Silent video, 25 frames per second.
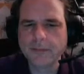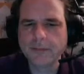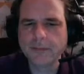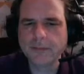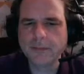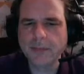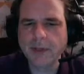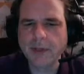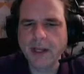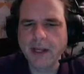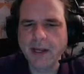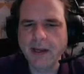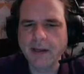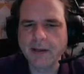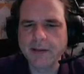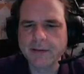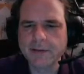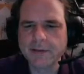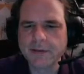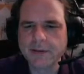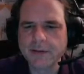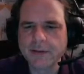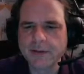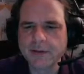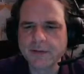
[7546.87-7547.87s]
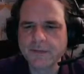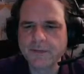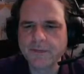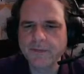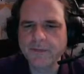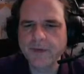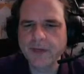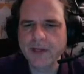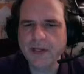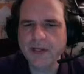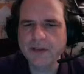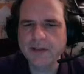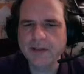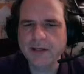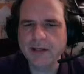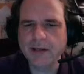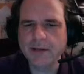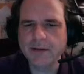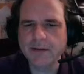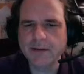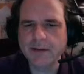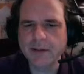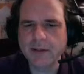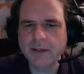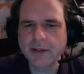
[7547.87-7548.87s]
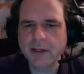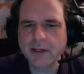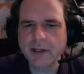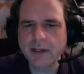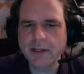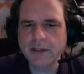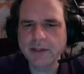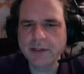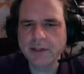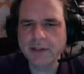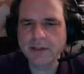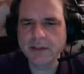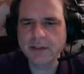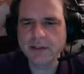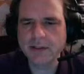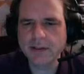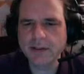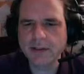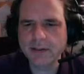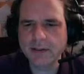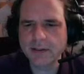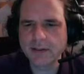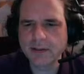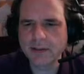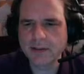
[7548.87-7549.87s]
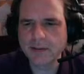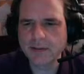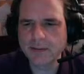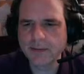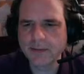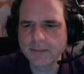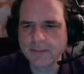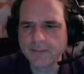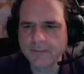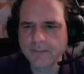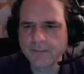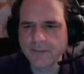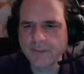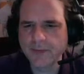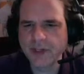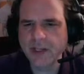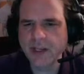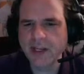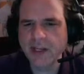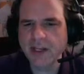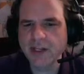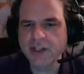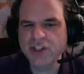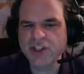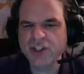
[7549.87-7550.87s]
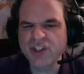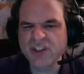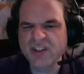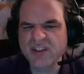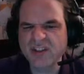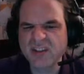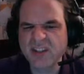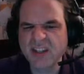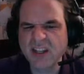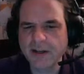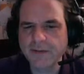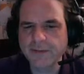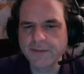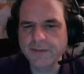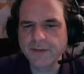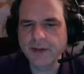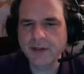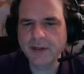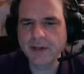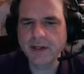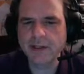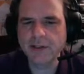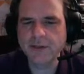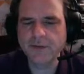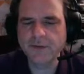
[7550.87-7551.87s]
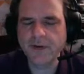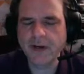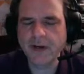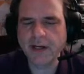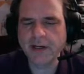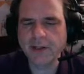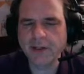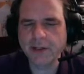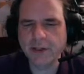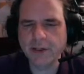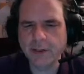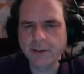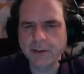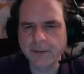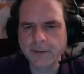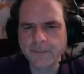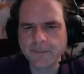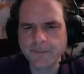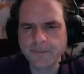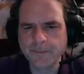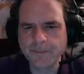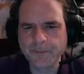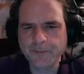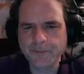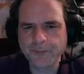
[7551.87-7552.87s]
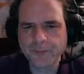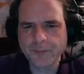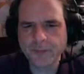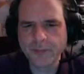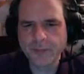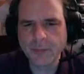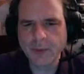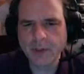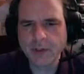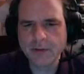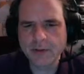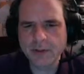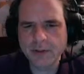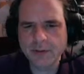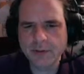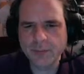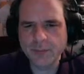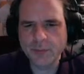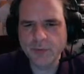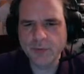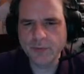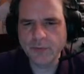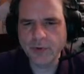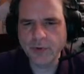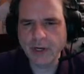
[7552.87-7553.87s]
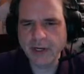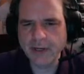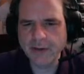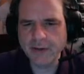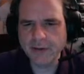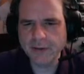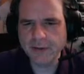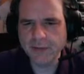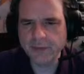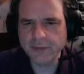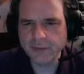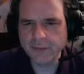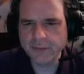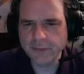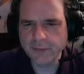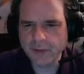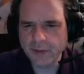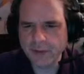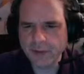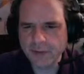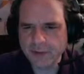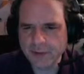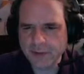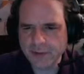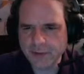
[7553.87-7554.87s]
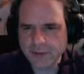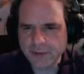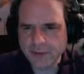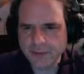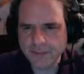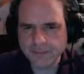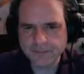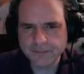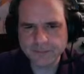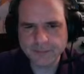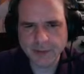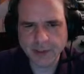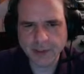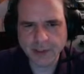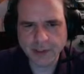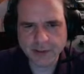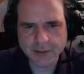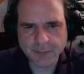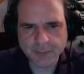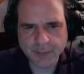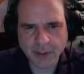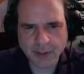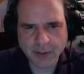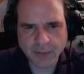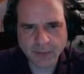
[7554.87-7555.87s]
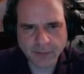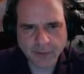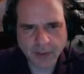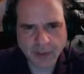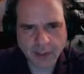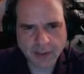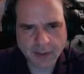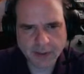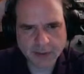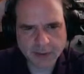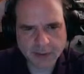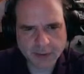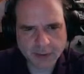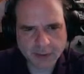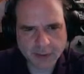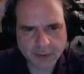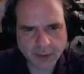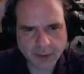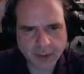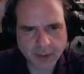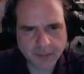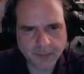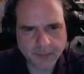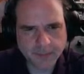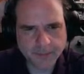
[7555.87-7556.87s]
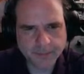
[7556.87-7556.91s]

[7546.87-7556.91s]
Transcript: yeah, so this fades out the edges, the edge itself, the edge factor. So let's move radial over first. I'll explain what radial's doing.